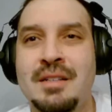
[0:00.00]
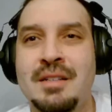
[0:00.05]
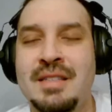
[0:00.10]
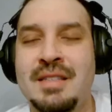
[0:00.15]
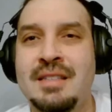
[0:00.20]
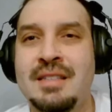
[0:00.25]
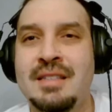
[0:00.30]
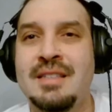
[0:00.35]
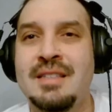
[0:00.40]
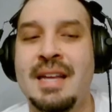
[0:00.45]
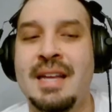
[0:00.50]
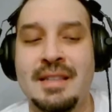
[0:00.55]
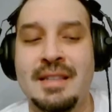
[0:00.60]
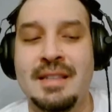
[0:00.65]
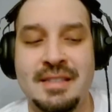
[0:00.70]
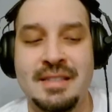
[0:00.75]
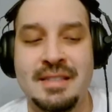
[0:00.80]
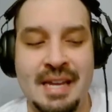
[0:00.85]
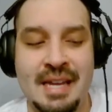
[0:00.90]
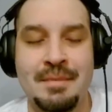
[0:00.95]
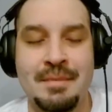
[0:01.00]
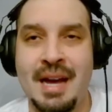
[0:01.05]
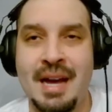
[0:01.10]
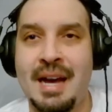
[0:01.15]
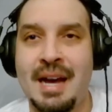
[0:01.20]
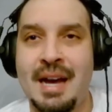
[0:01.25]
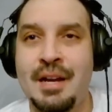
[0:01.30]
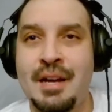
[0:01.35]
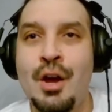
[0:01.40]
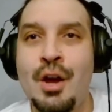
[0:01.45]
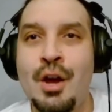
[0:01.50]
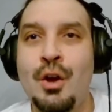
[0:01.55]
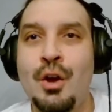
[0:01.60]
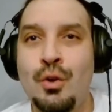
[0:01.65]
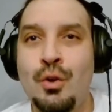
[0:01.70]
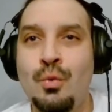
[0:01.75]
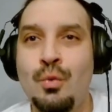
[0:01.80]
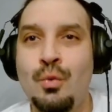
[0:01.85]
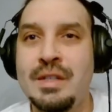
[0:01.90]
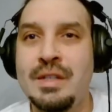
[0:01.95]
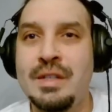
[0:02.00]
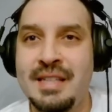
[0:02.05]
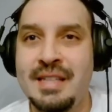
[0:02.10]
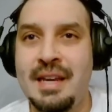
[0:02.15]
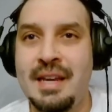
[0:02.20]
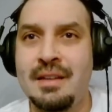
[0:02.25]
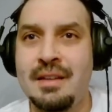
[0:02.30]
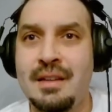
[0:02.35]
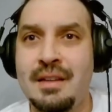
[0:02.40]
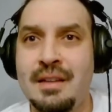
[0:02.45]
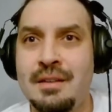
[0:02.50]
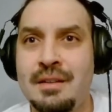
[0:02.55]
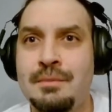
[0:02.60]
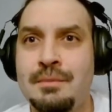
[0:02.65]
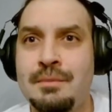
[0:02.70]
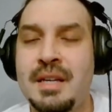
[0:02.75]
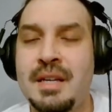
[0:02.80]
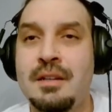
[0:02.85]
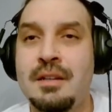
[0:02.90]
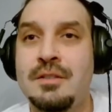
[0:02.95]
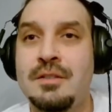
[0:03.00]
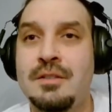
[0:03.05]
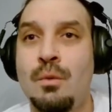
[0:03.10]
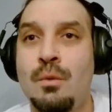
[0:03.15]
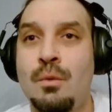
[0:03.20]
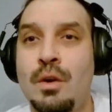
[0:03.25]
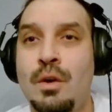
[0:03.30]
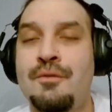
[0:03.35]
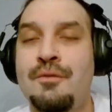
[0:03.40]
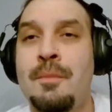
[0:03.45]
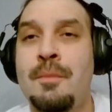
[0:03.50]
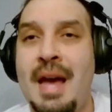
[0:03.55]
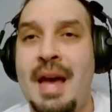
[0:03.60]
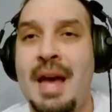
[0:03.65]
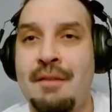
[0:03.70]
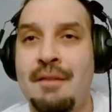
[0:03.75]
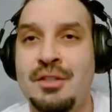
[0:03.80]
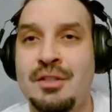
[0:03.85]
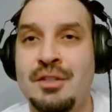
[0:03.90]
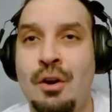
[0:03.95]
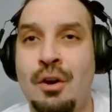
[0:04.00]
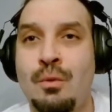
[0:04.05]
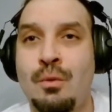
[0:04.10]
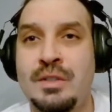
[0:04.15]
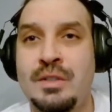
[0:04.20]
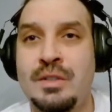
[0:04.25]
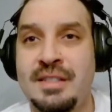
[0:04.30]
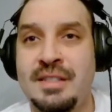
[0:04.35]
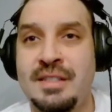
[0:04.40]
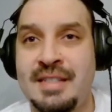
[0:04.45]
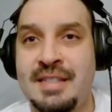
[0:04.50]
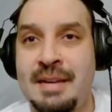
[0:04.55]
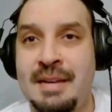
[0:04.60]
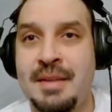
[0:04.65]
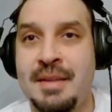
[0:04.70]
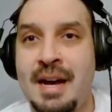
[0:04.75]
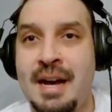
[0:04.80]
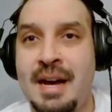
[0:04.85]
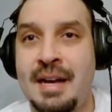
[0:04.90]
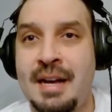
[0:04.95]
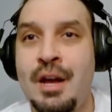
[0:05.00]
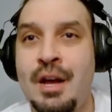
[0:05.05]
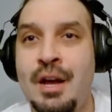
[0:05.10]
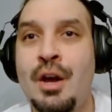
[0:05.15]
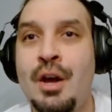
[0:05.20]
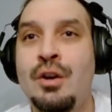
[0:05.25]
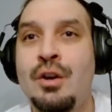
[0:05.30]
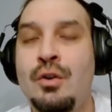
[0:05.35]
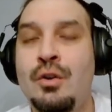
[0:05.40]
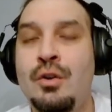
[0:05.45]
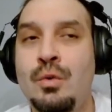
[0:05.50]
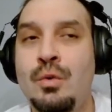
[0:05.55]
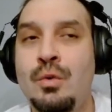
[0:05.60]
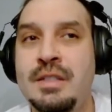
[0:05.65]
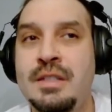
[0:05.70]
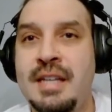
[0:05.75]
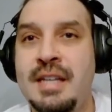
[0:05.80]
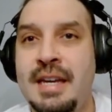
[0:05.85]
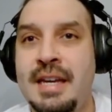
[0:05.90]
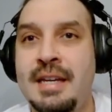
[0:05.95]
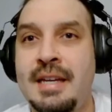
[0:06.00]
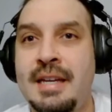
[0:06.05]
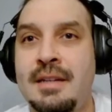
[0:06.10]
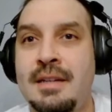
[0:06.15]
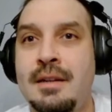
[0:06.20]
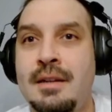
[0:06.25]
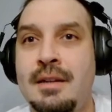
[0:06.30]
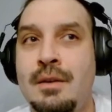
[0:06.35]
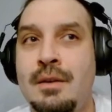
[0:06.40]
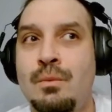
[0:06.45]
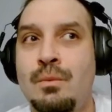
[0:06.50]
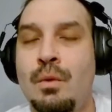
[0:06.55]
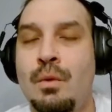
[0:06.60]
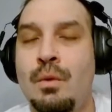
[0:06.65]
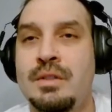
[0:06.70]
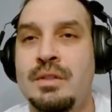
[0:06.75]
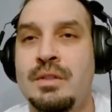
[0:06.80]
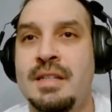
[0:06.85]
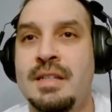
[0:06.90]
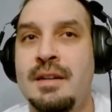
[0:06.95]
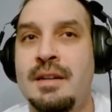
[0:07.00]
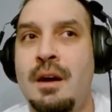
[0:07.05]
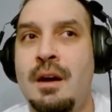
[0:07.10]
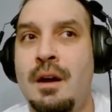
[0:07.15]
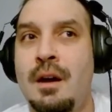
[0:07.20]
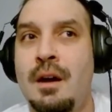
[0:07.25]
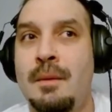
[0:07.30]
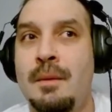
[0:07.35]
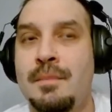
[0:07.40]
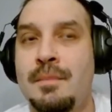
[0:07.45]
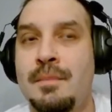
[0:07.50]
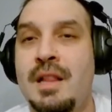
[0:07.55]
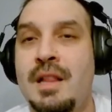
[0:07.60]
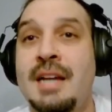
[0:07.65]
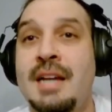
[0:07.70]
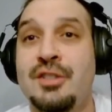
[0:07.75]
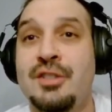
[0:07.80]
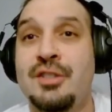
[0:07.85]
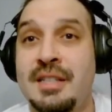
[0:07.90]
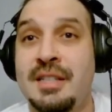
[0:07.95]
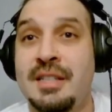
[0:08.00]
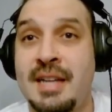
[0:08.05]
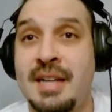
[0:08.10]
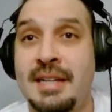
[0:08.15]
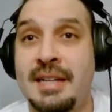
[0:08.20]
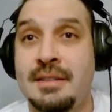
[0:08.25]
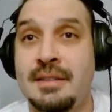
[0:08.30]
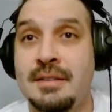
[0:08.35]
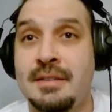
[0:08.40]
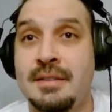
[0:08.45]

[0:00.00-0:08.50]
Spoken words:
not the same guy who was, because the one from Avatar was the same guy who was in, what was it? Clash of the Titans?